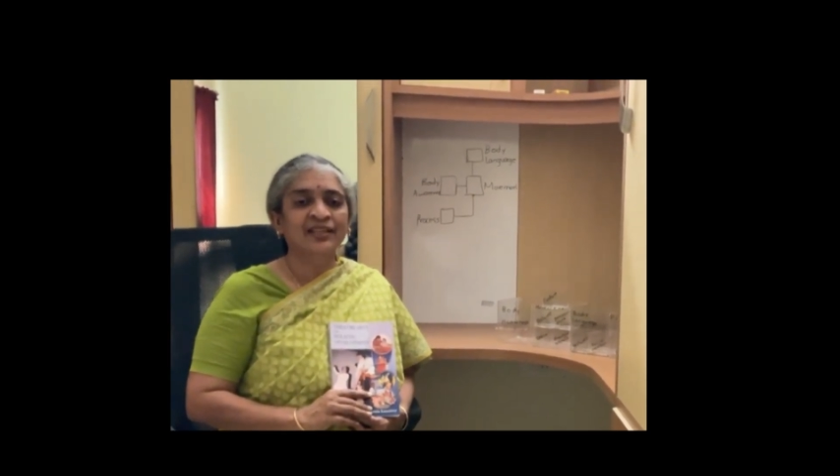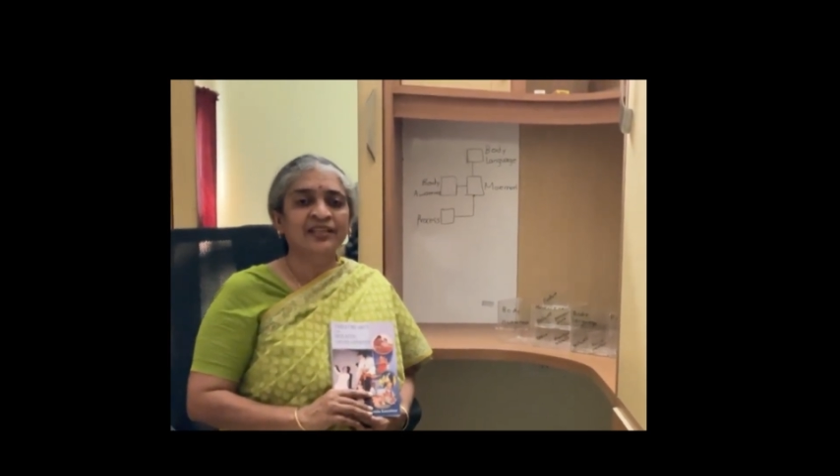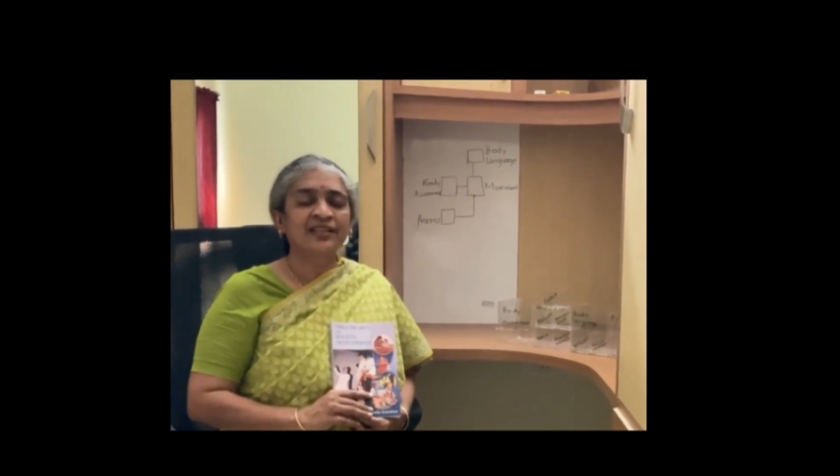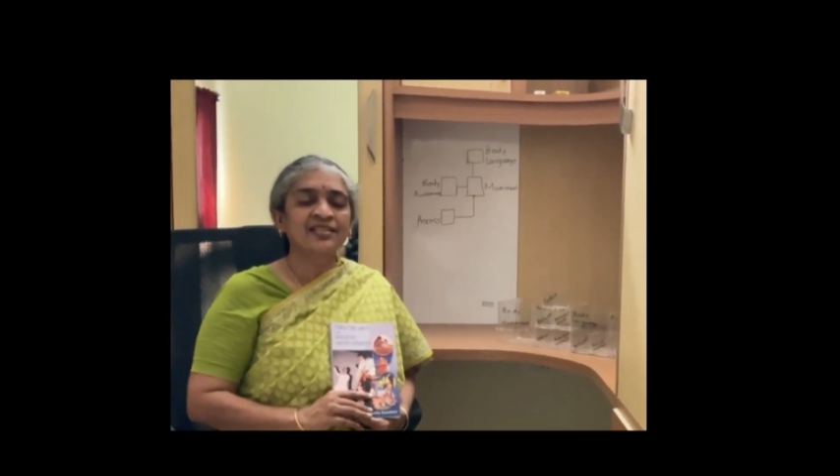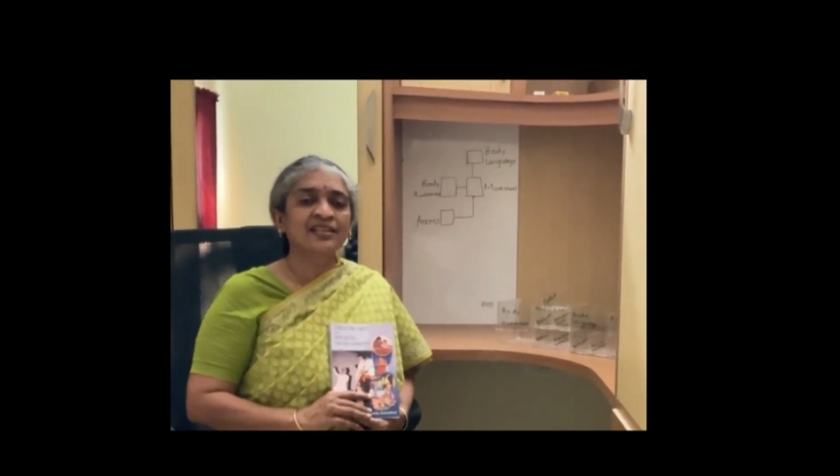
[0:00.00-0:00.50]

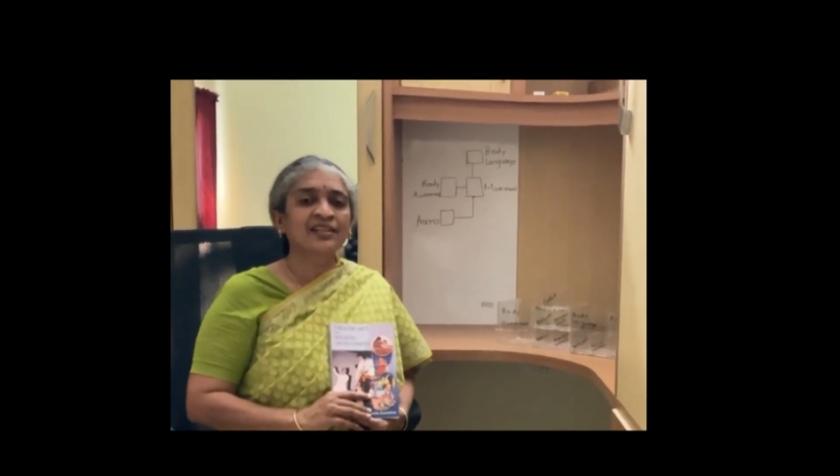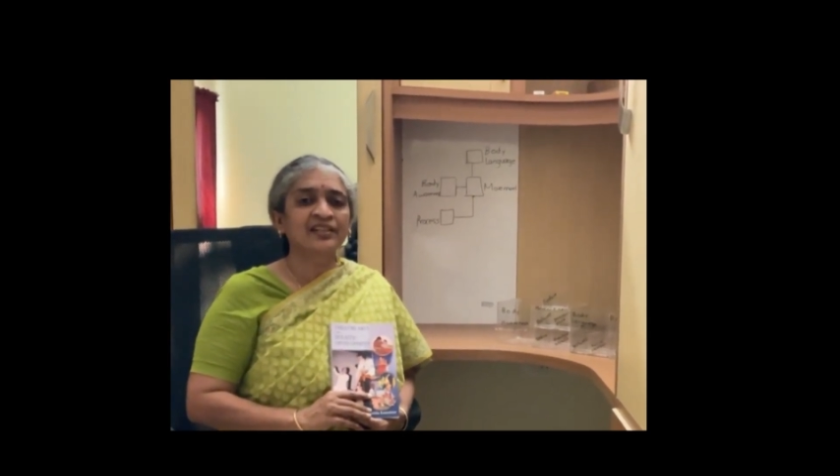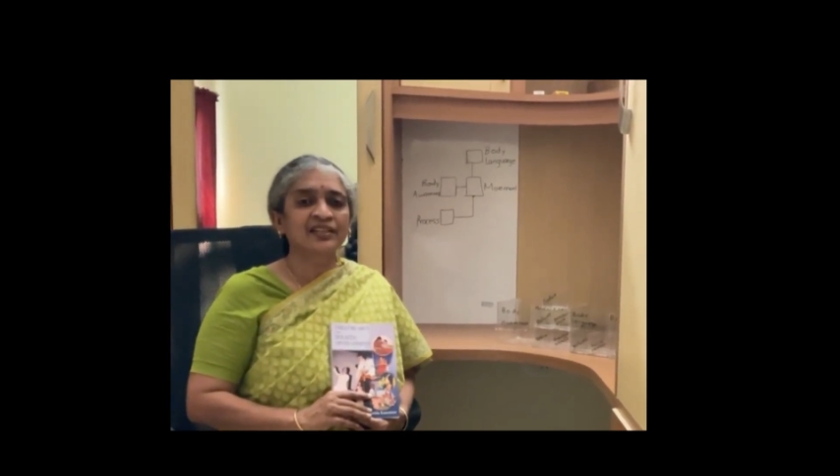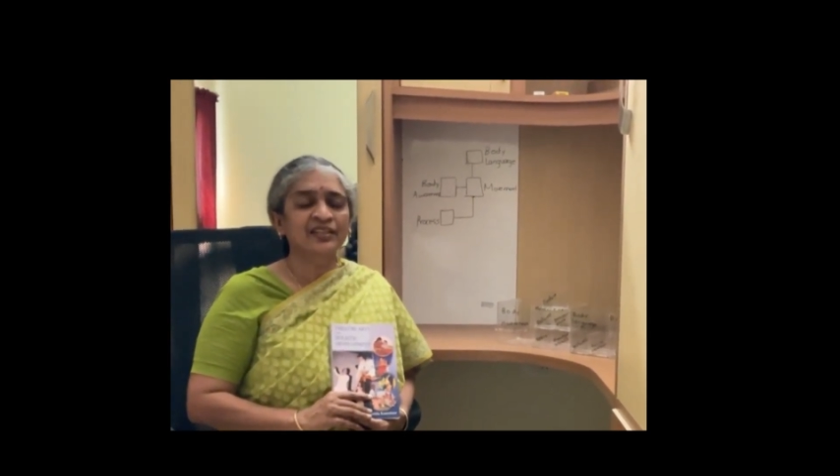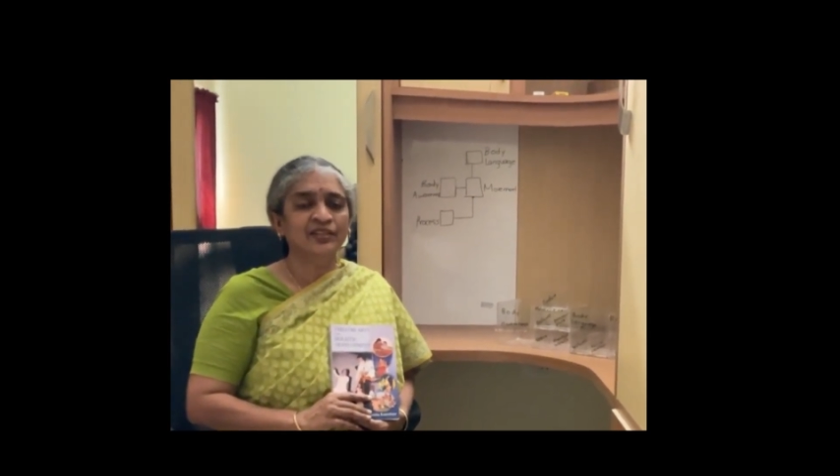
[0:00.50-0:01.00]

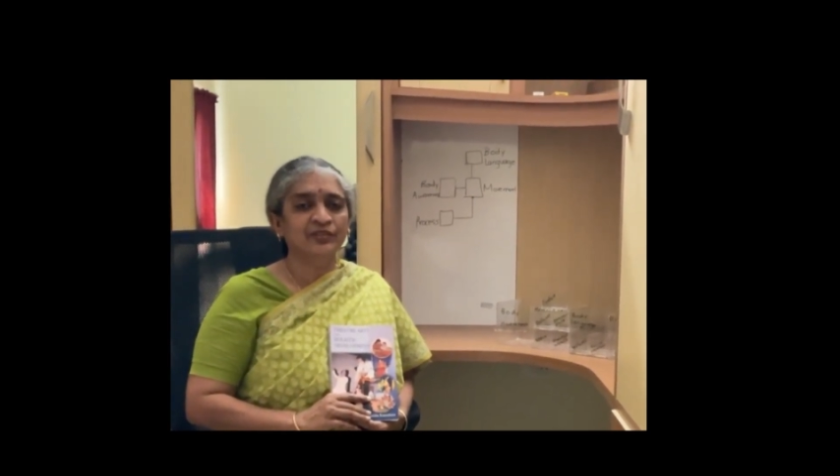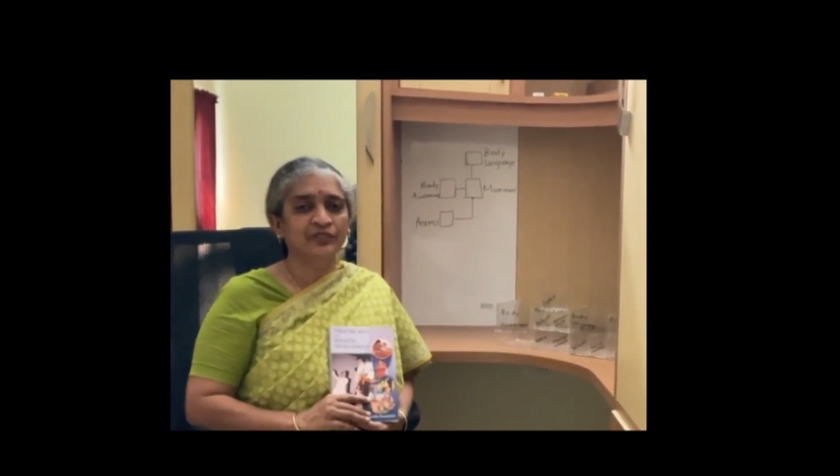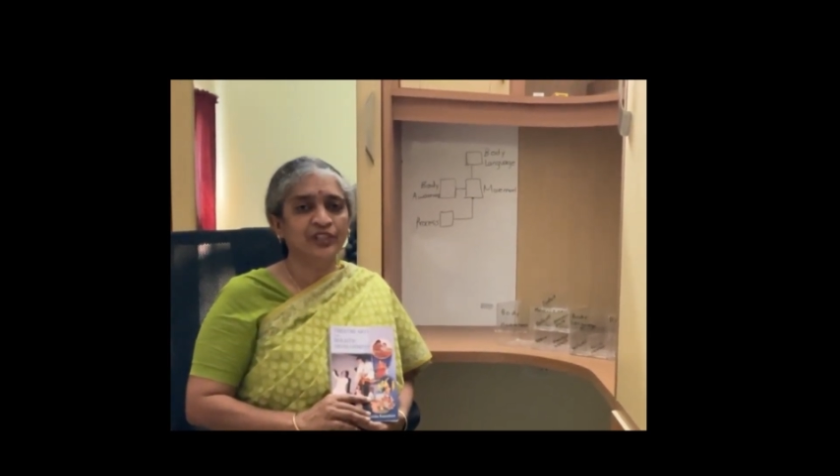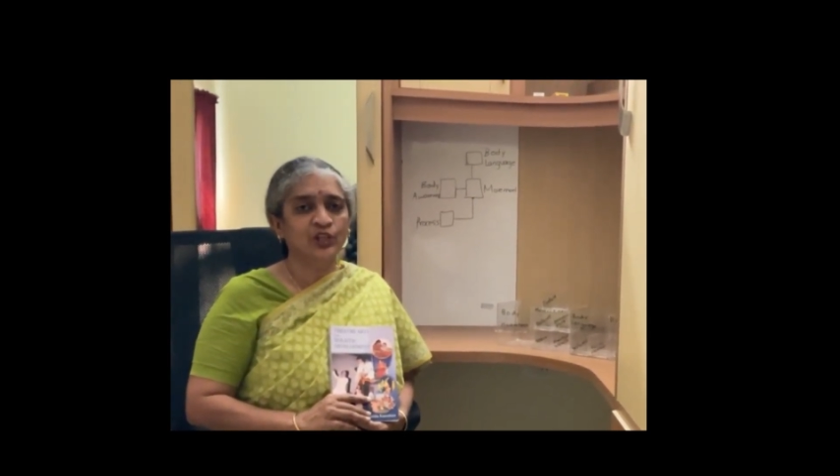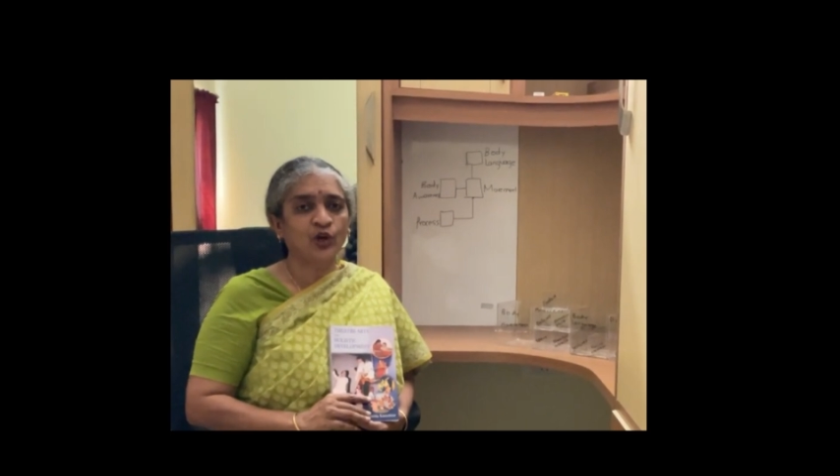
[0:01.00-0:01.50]
Recently,
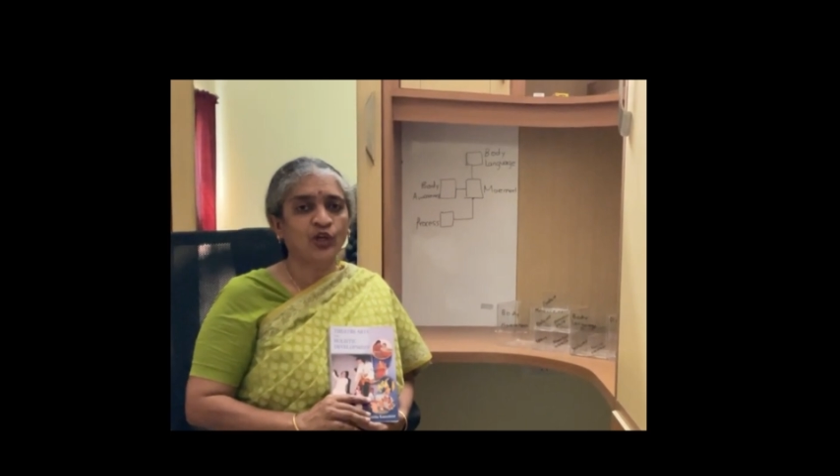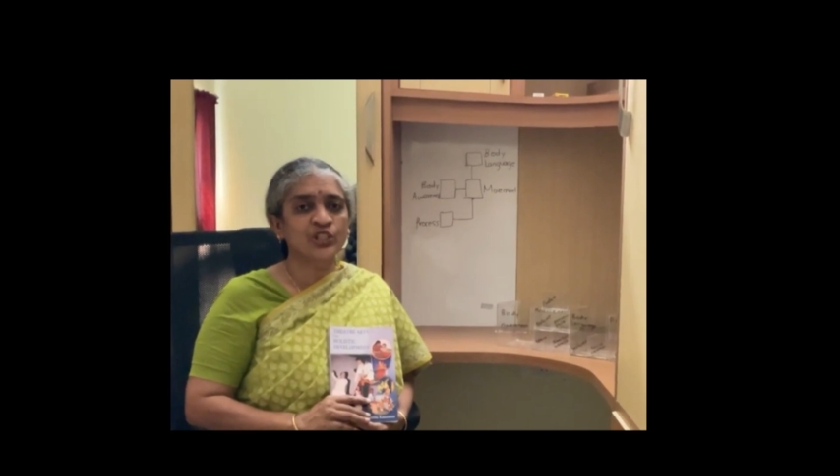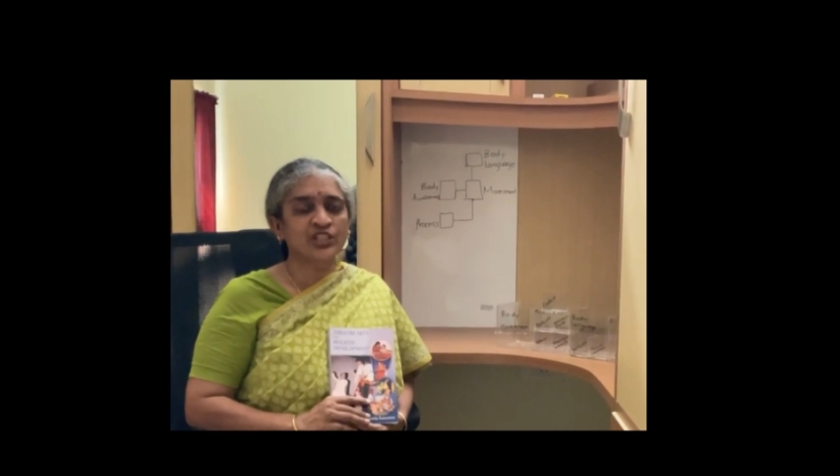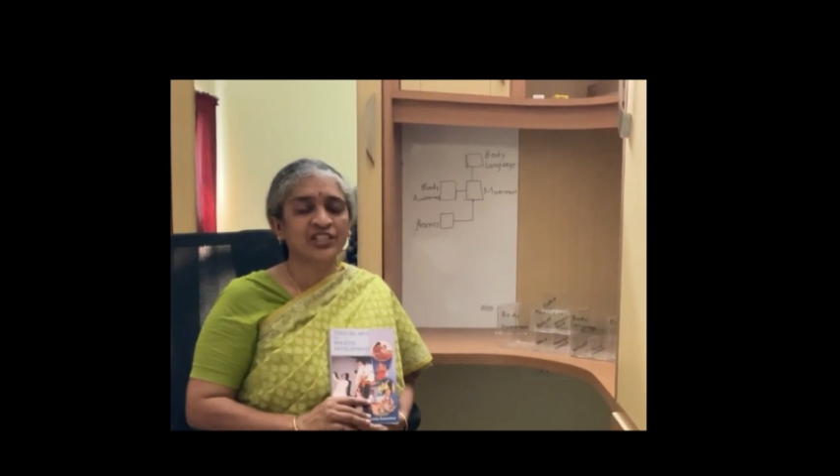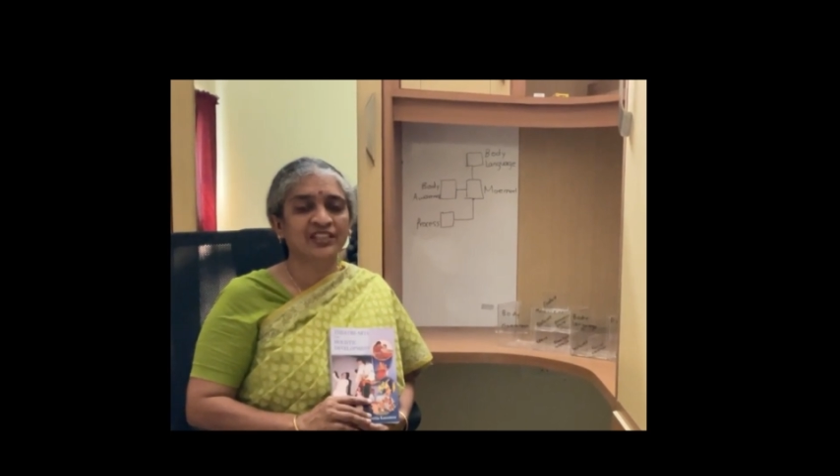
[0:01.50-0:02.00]
we
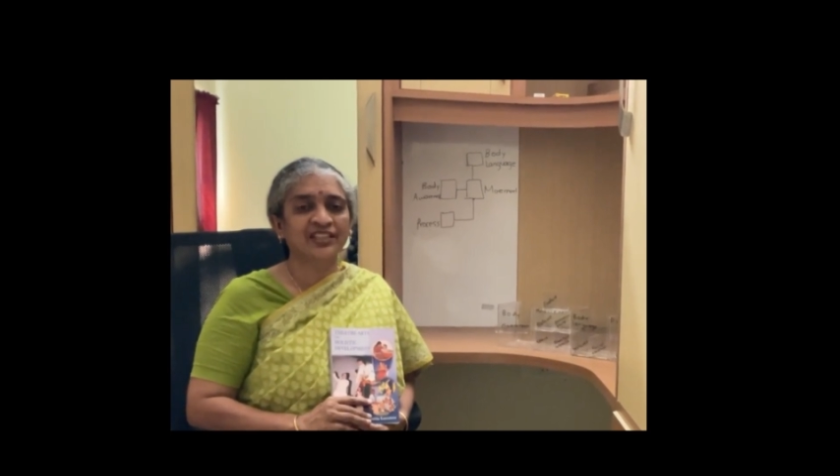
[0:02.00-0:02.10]
launched